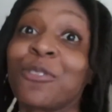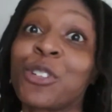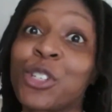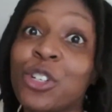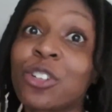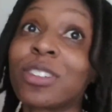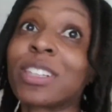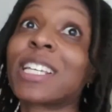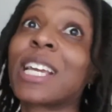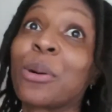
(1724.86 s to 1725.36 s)

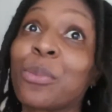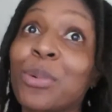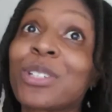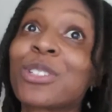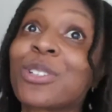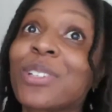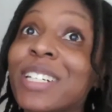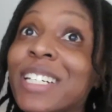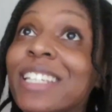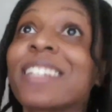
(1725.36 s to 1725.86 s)
originally I
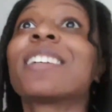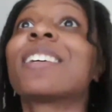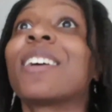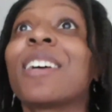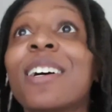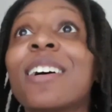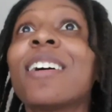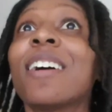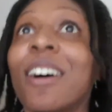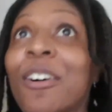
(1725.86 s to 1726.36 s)
was gonna get
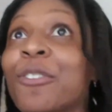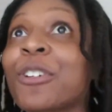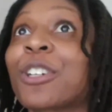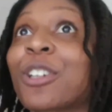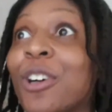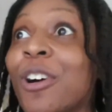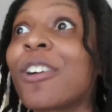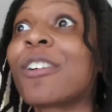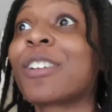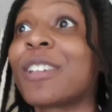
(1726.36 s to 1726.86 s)
a
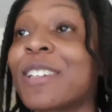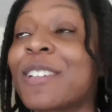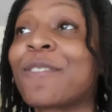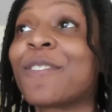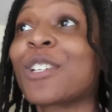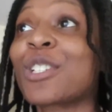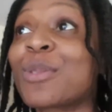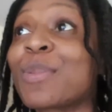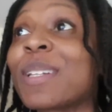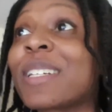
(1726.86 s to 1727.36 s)
rental car in the
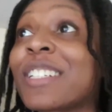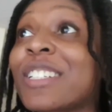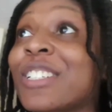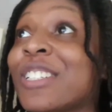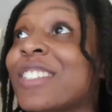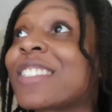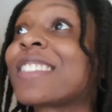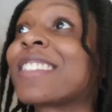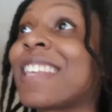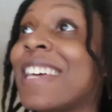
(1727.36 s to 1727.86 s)
first place. It's
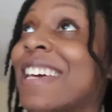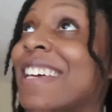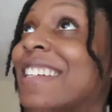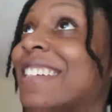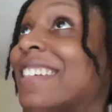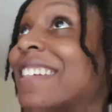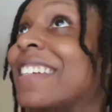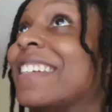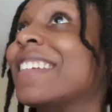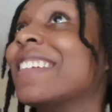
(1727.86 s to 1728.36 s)
just that
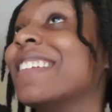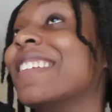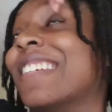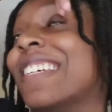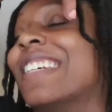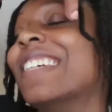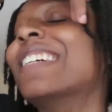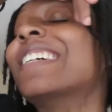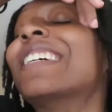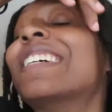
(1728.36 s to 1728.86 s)

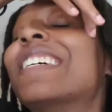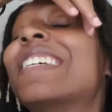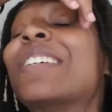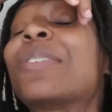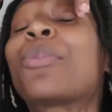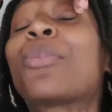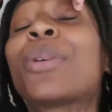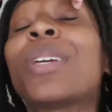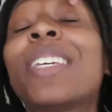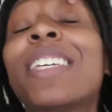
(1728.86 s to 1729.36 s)

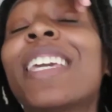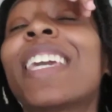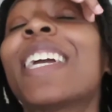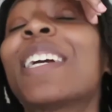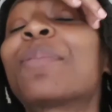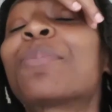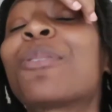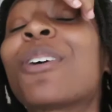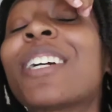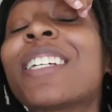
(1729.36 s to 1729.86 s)

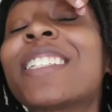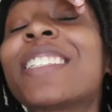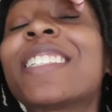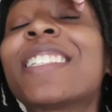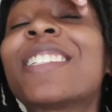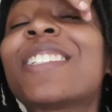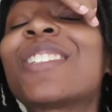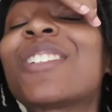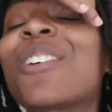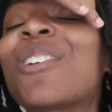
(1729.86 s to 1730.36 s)
weekend
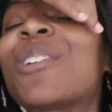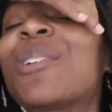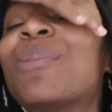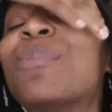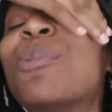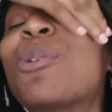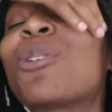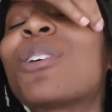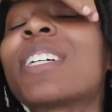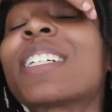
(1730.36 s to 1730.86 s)
prices are
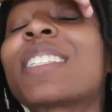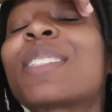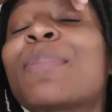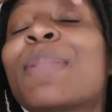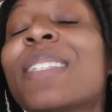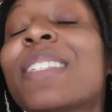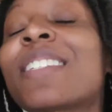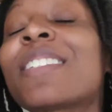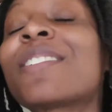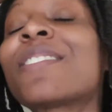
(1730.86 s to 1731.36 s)
more
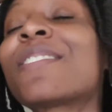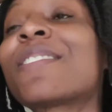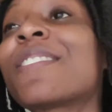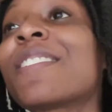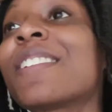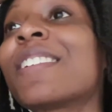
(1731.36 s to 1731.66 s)
expensive.